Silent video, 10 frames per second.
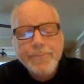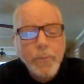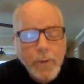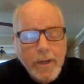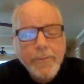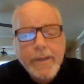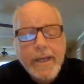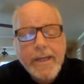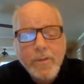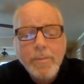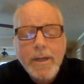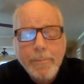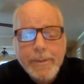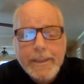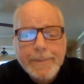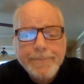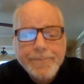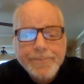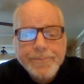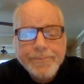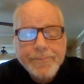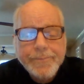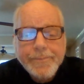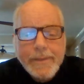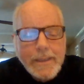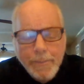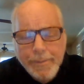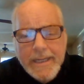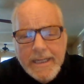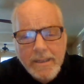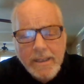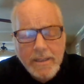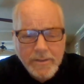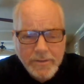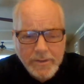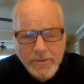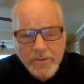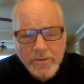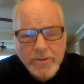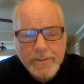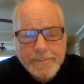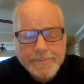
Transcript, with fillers: whatever the case might be. Big and little decisions.